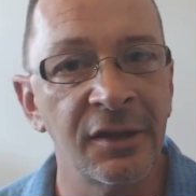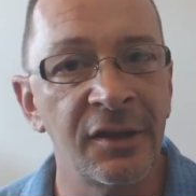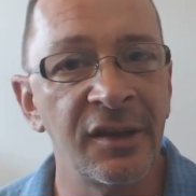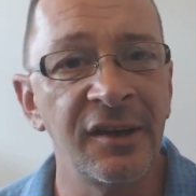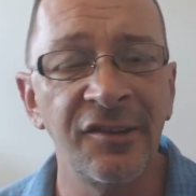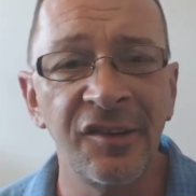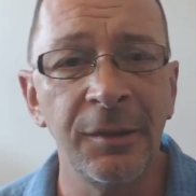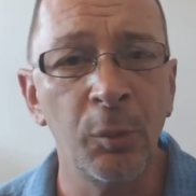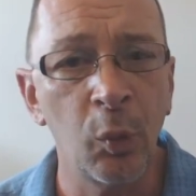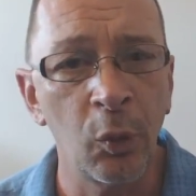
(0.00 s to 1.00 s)
Do they
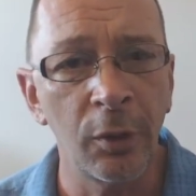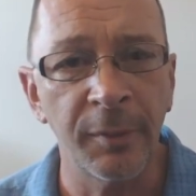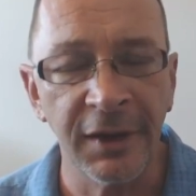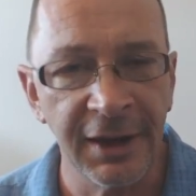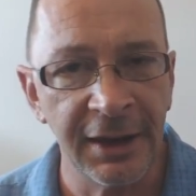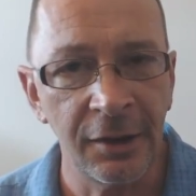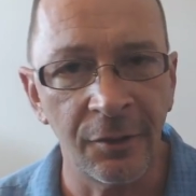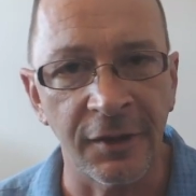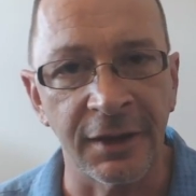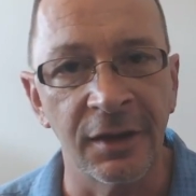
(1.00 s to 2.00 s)
seem warm and
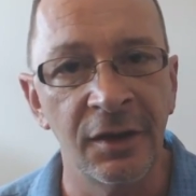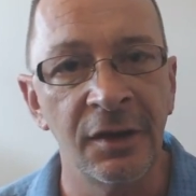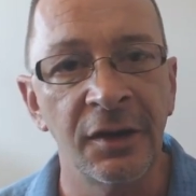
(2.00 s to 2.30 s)
caring?